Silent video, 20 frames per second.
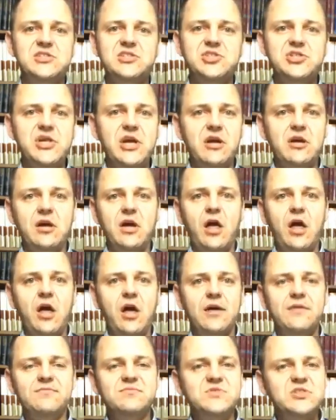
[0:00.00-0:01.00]
share
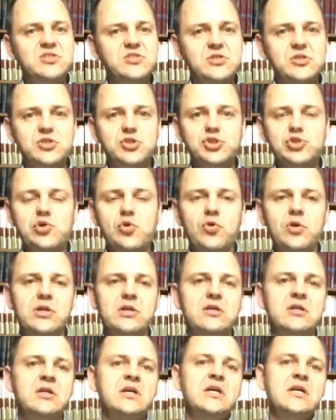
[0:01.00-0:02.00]
uh, just a
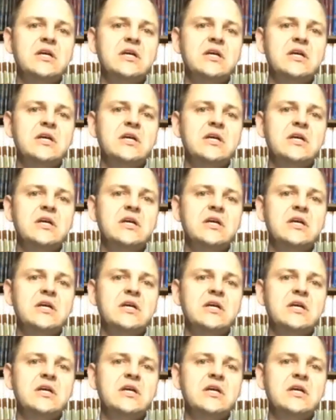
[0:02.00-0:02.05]
short